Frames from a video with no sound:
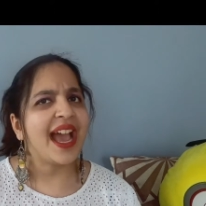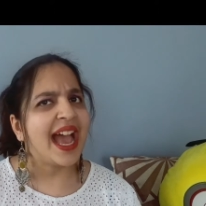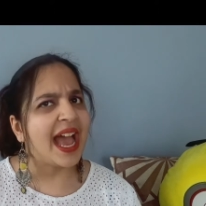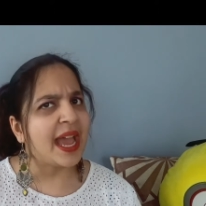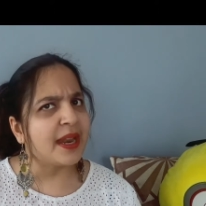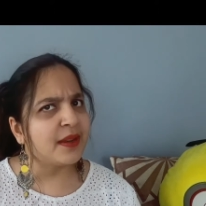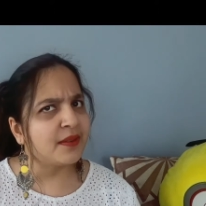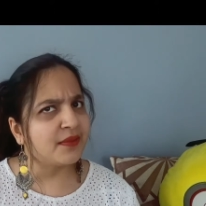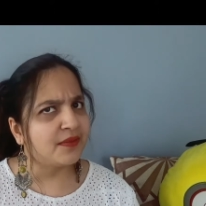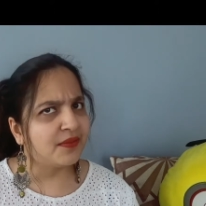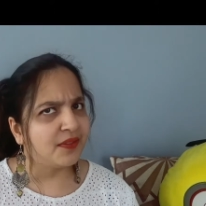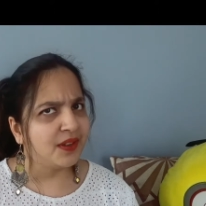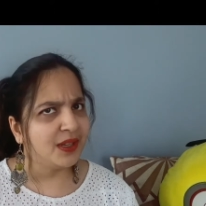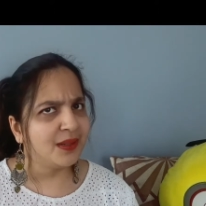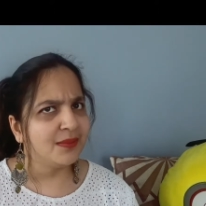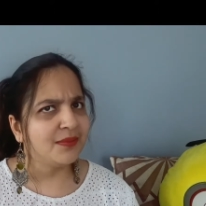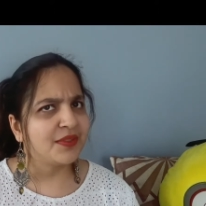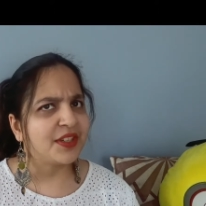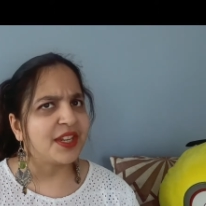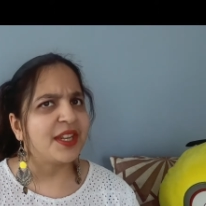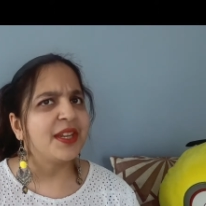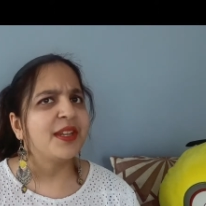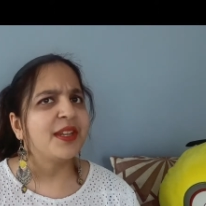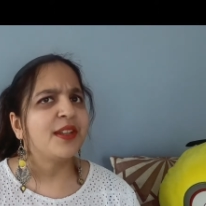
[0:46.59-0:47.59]
and
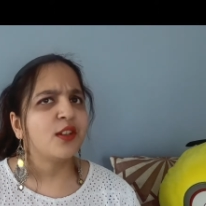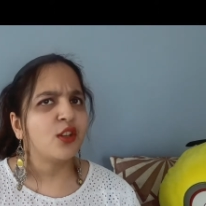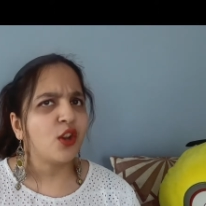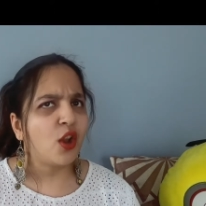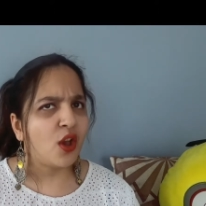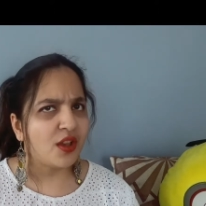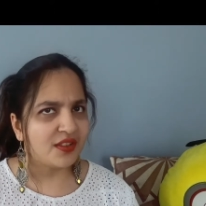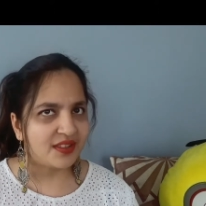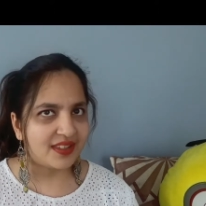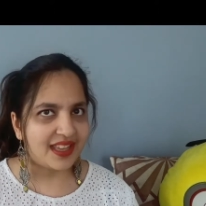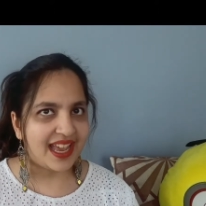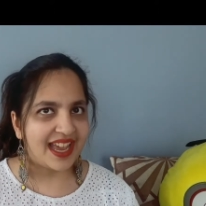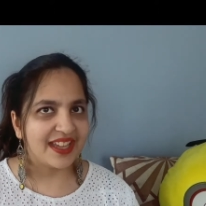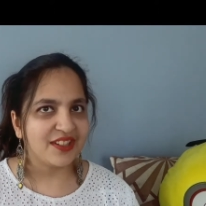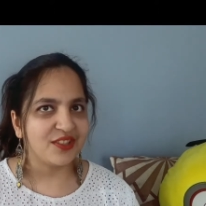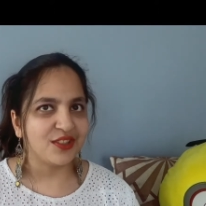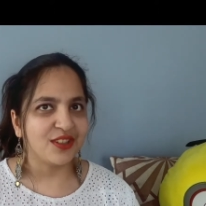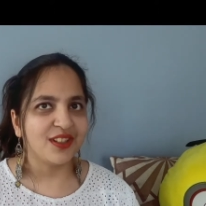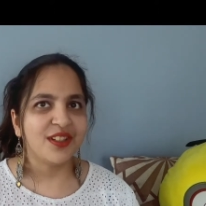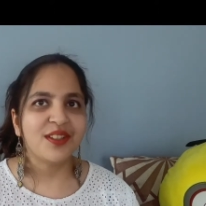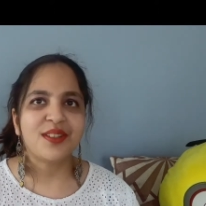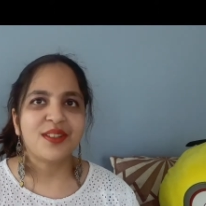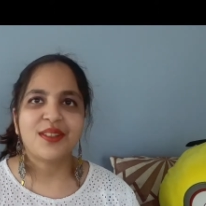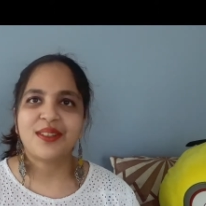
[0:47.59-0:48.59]
filmed in Los
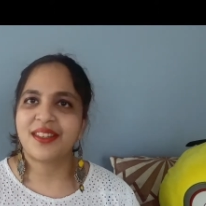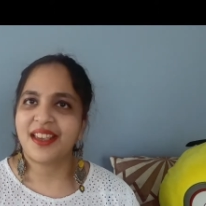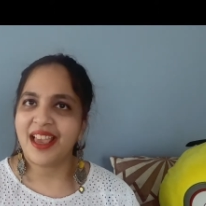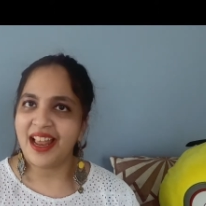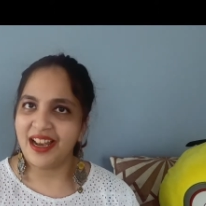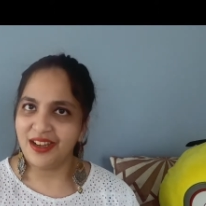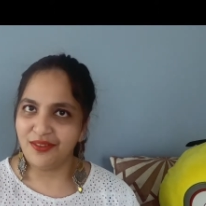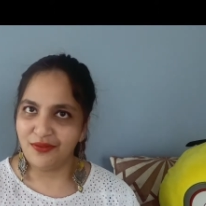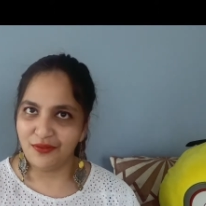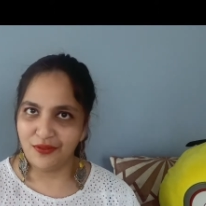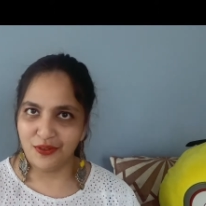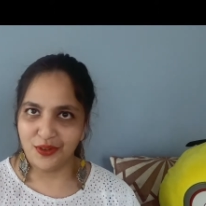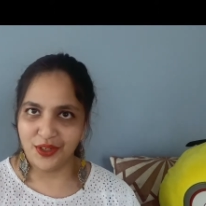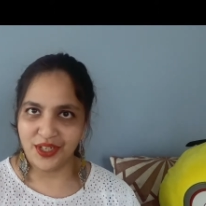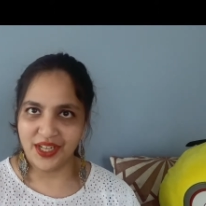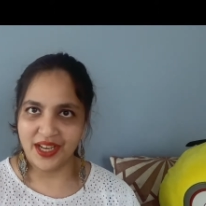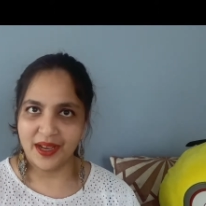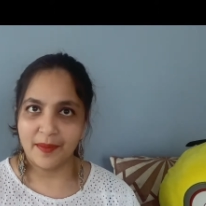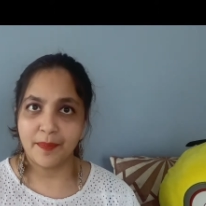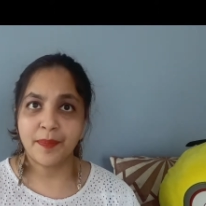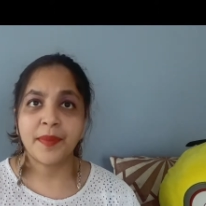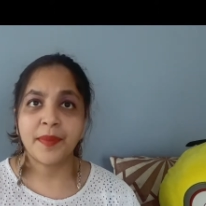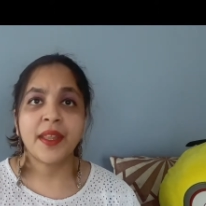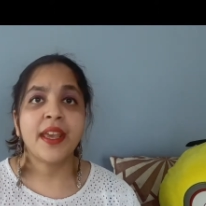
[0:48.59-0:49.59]
Angeles,
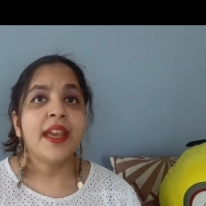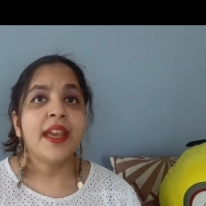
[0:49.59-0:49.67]
California.